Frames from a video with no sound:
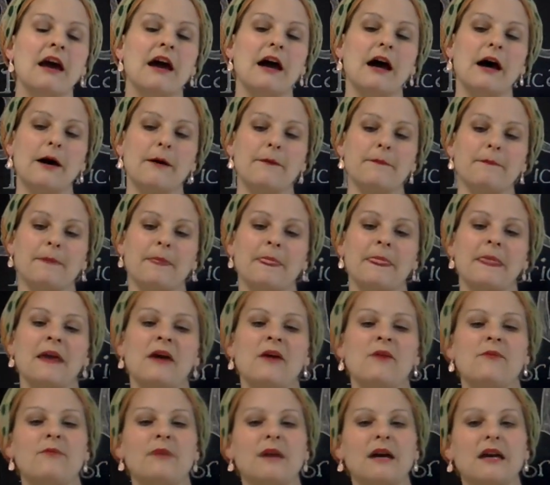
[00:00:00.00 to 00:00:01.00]

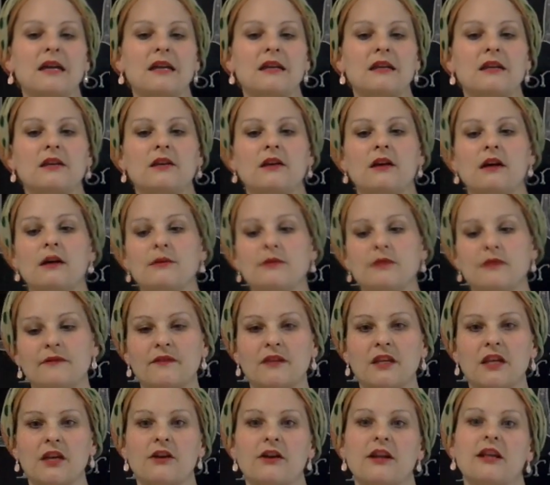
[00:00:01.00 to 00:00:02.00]
But you know, I'm
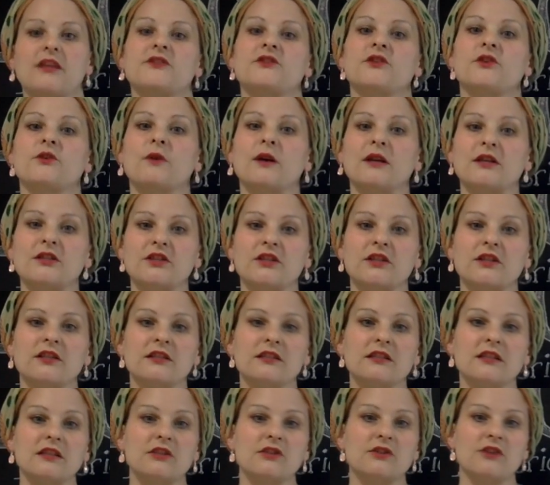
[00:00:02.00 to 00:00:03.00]
definitely here to answer
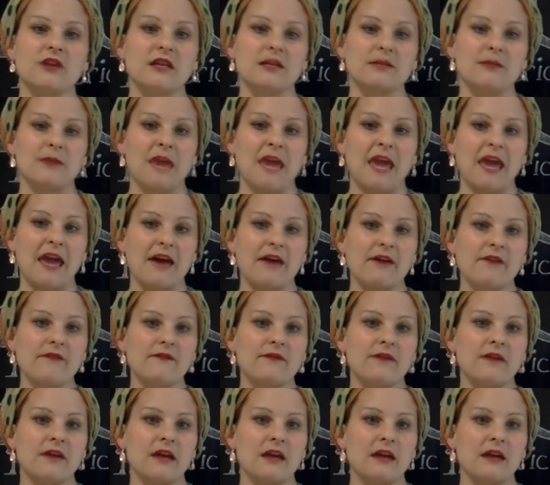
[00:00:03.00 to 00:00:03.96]
questions that you guys may have